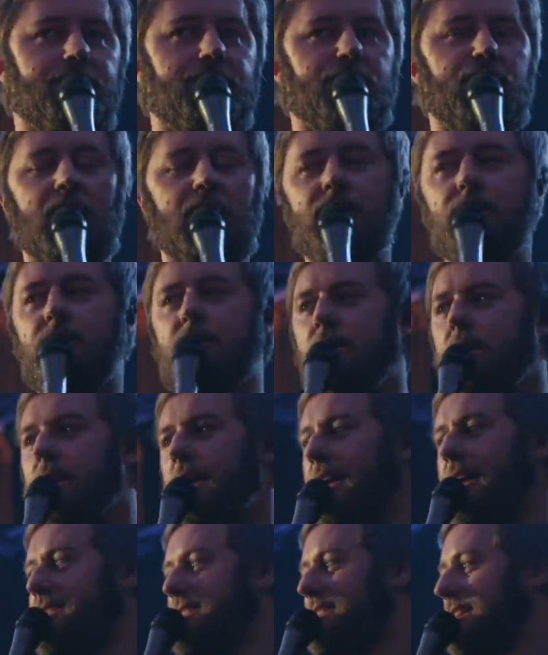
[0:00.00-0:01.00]
did you guys see
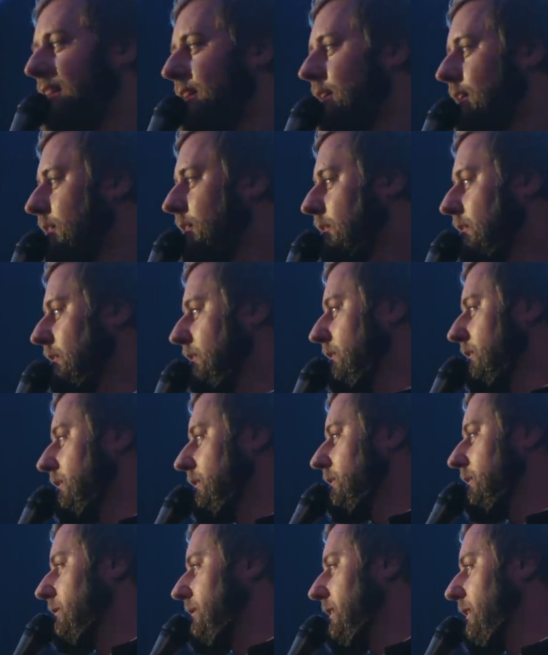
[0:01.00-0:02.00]
that, uh,
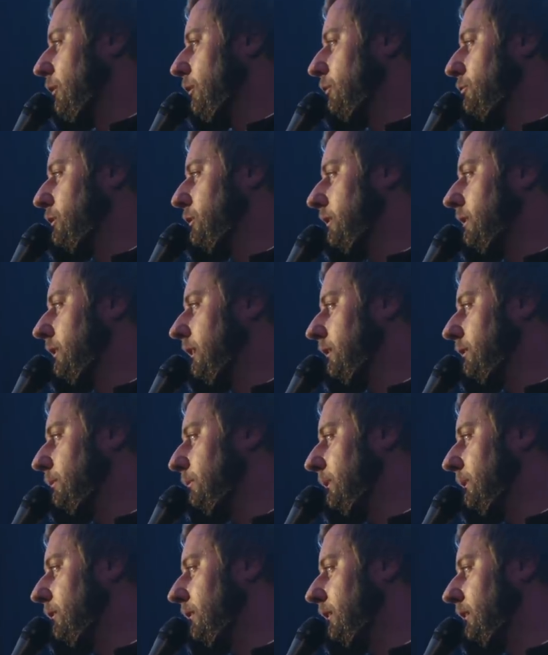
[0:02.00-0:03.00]
that OJ
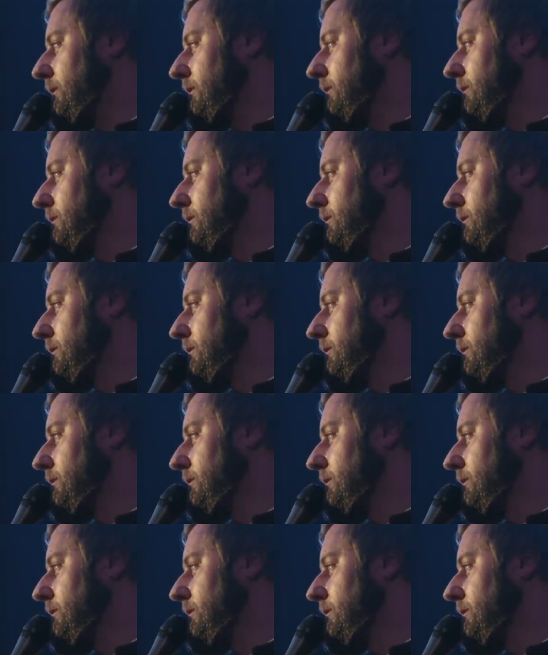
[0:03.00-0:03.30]
documentary?